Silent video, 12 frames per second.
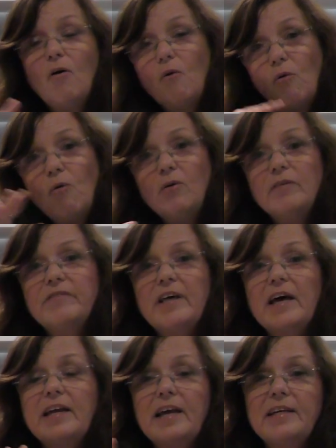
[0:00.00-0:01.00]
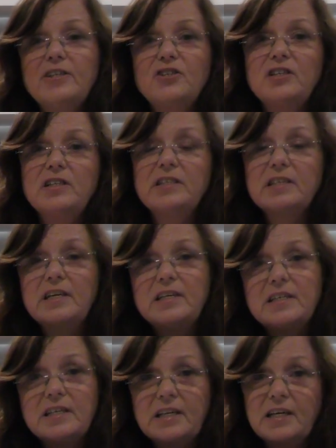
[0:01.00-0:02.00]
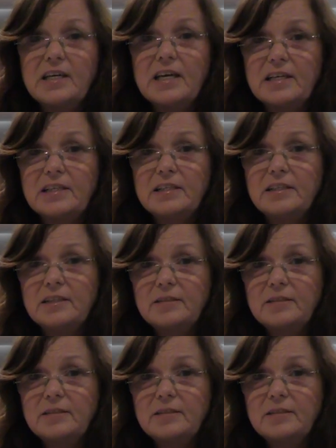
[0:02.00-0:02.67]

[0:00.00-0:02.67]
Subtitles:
all of that energy is interconnected.